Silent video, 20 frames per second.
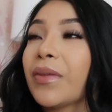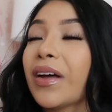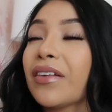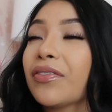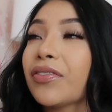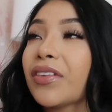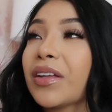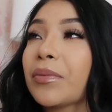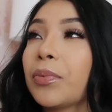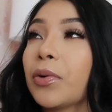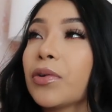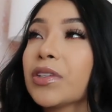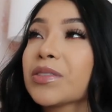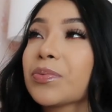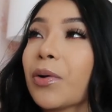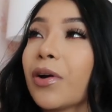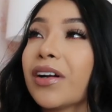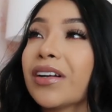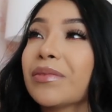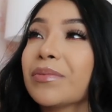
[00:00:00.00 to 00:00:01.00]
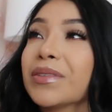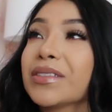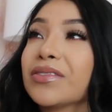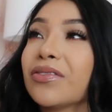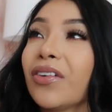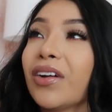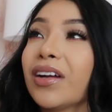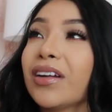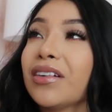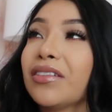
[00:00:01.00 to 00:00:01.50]
I feel like postpartum is
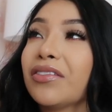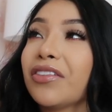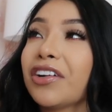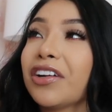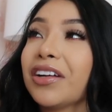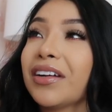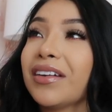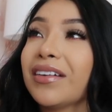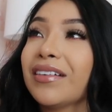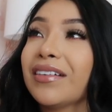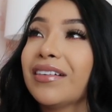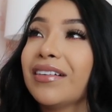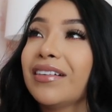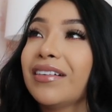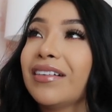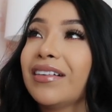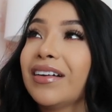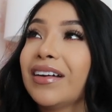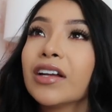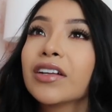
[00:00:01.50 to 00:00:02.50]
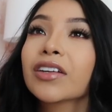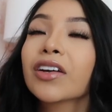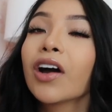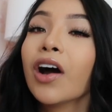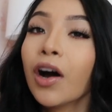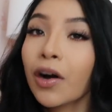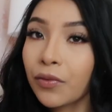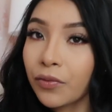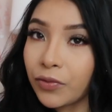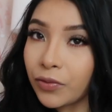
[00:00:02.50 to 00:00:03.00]
very
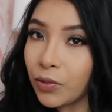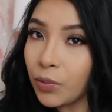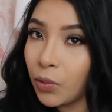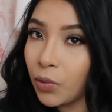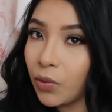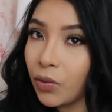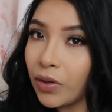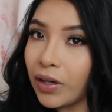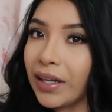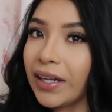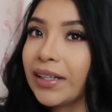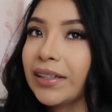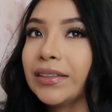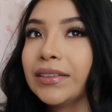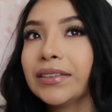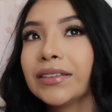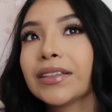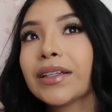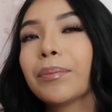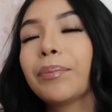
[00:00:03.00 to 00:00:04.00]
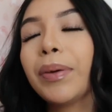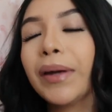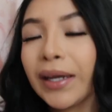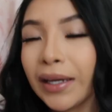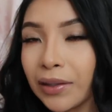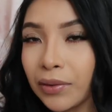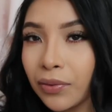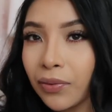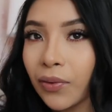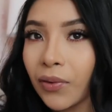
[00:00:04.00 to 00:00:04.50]
uncomfortable and
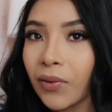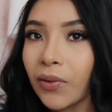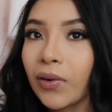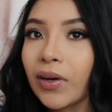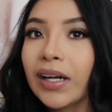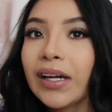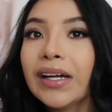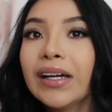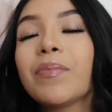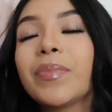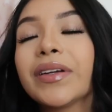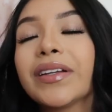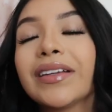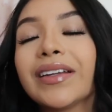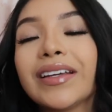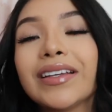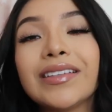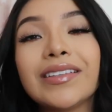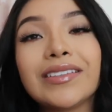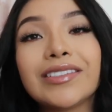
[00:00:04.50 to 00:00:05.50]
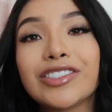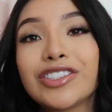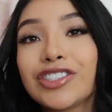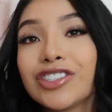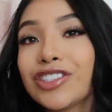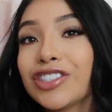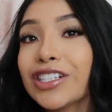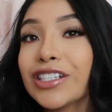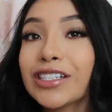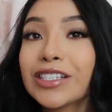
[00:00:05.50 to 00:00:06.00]
painful, but
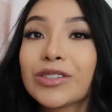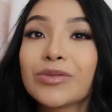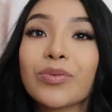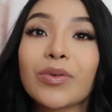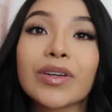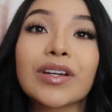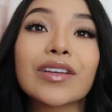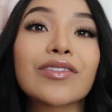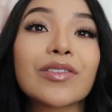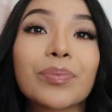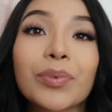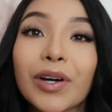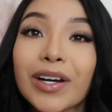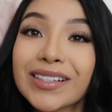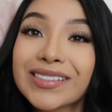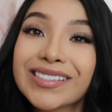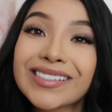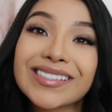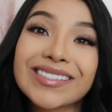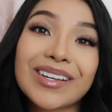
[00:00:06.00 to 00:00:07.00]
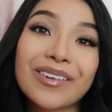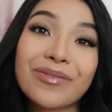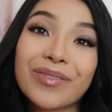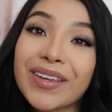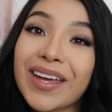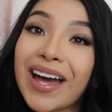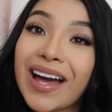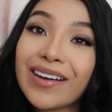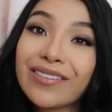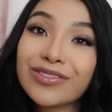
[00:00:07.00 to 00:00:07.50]
it's just one of the processes that
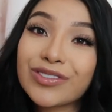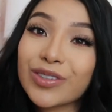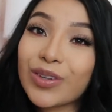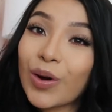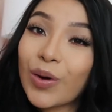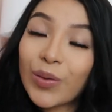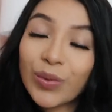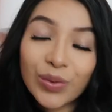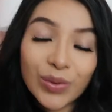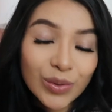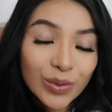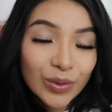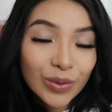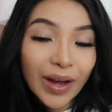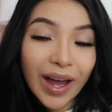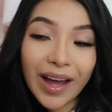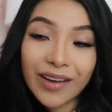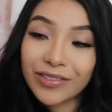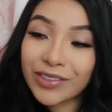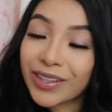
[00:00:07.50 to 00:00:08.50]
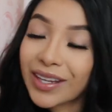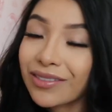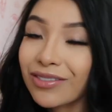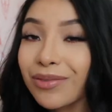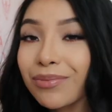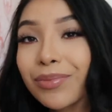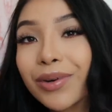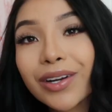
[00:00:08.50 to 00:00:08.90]
we have to go through after giving